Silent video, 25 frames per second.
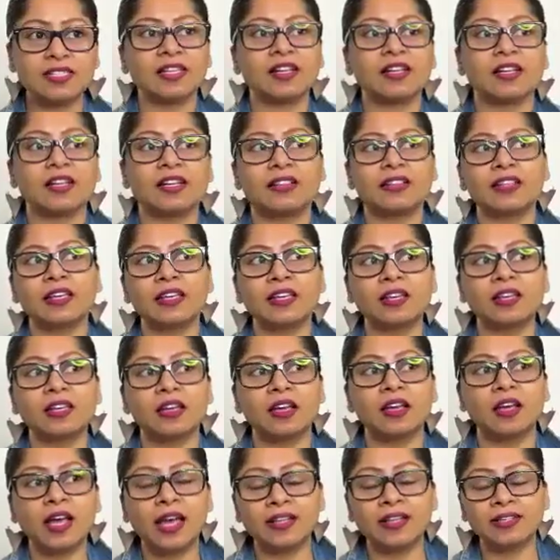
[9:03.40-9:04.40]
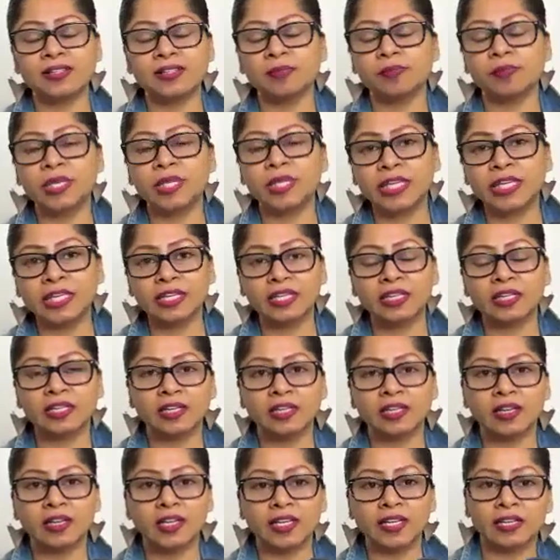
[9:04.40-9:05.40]
that I think as a
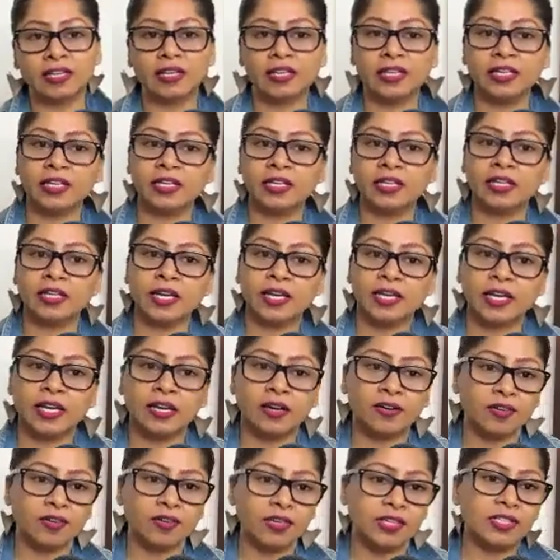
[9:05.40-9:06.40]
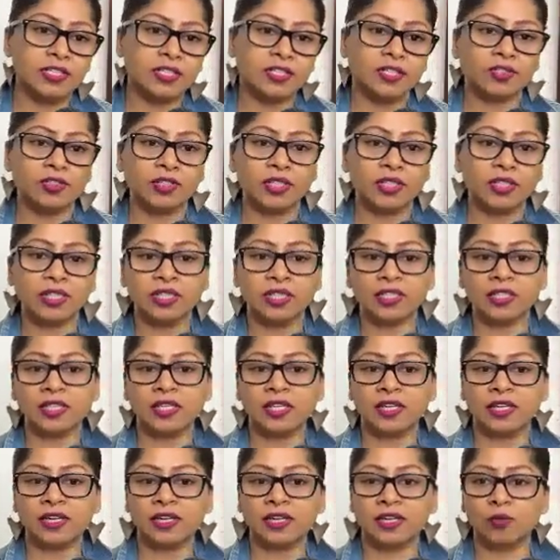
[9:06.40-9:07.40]
beginner in our industry,
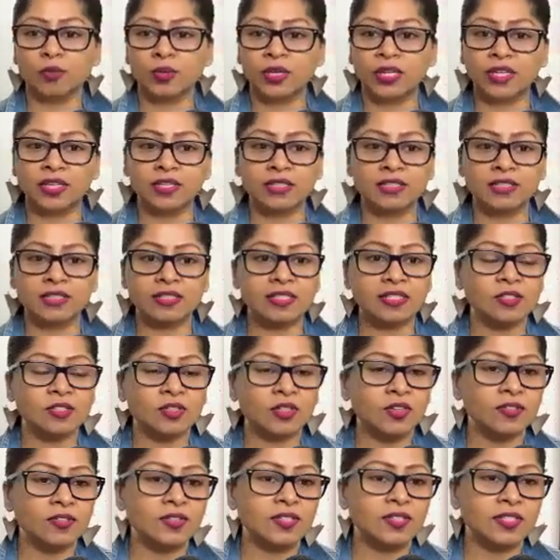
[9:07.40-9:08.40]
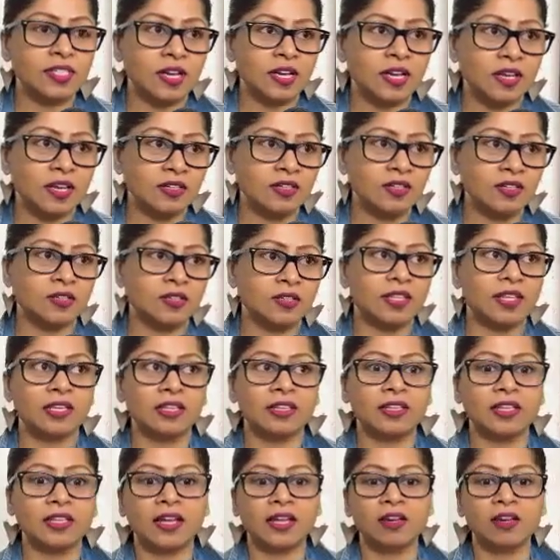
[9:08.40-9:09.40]
we can sort of start to
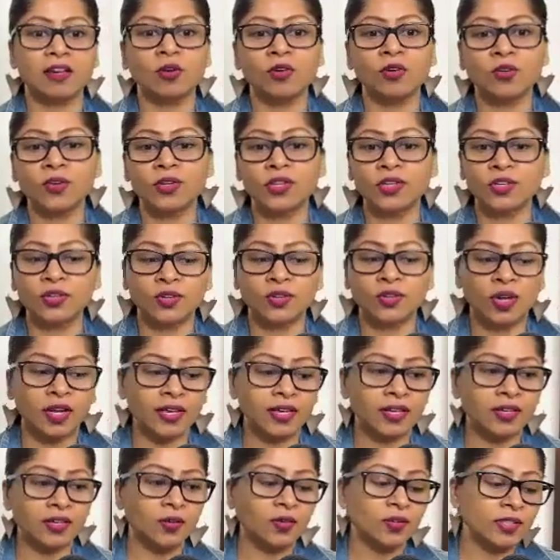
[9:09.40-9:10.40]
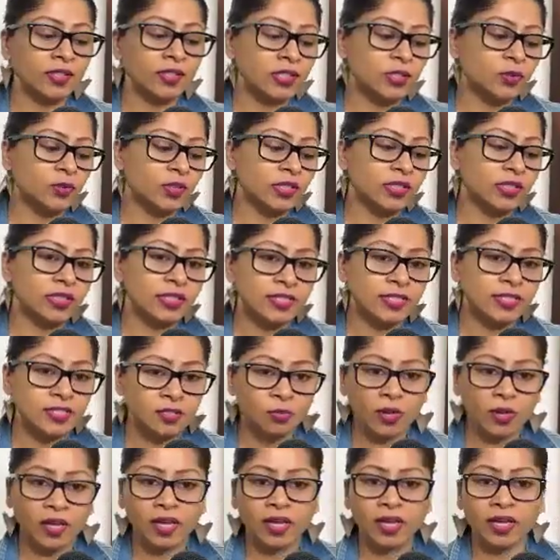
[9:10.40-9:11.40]
think that, oh, I can only do it
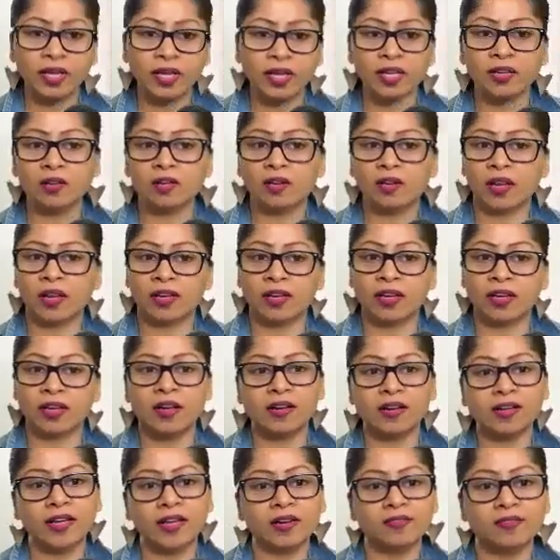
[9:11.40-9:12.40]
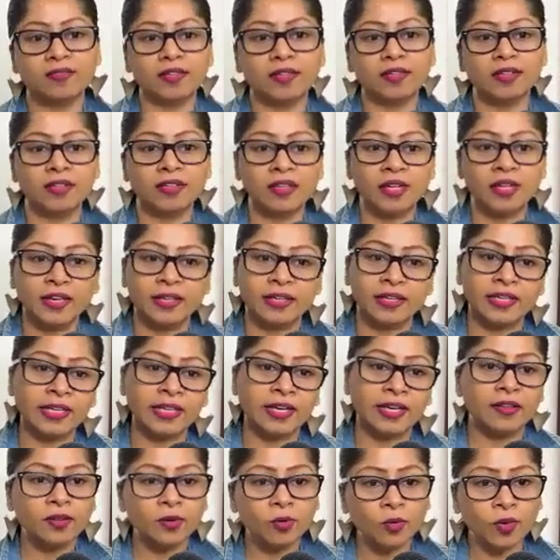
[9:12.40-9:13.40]
this way. I can't have it any
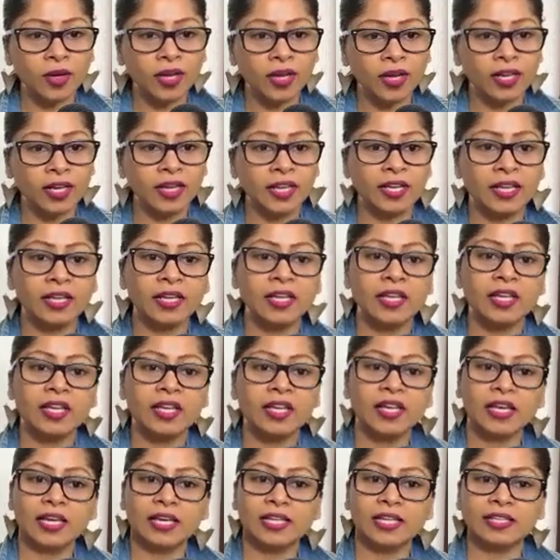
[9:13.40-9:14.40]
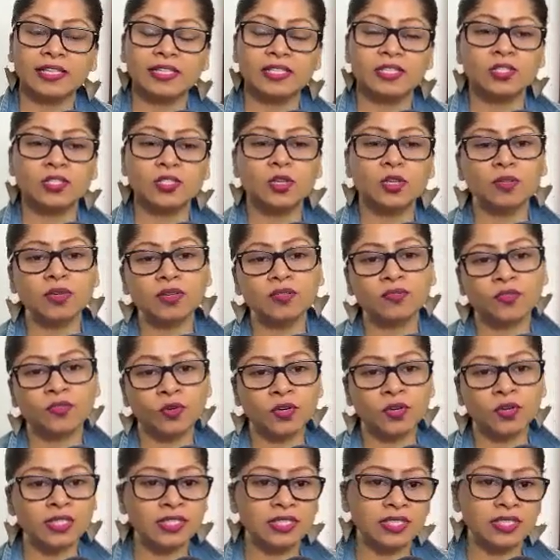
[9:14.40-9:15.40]
other way. And there's so many
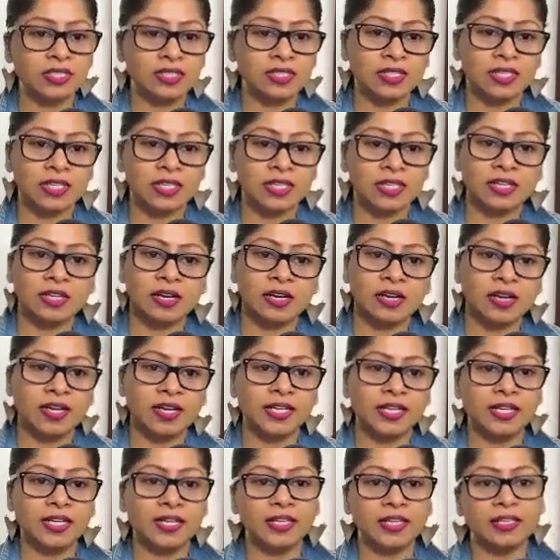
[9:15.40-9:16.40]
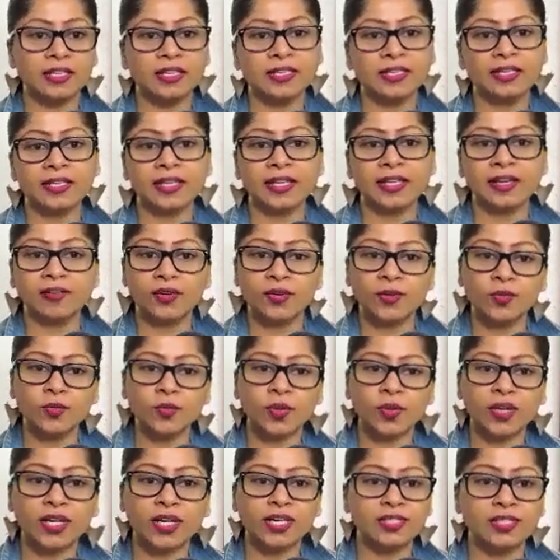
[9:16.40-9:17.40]
voices that are guiding in their own
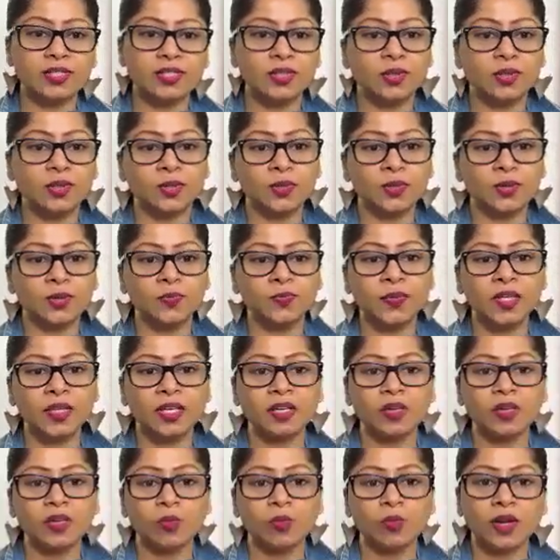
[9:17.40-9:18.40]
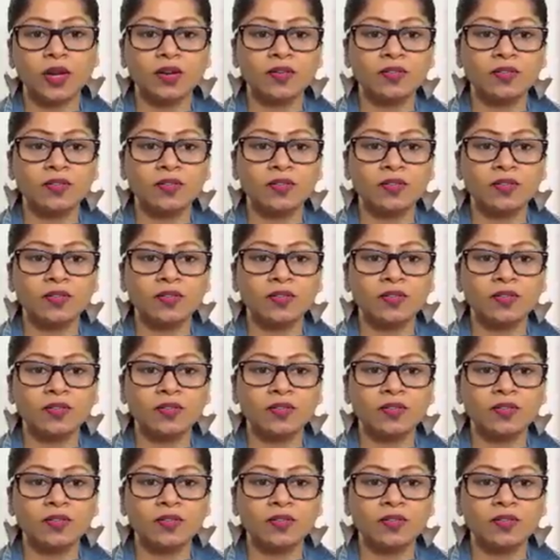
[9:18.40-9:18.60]
way. So one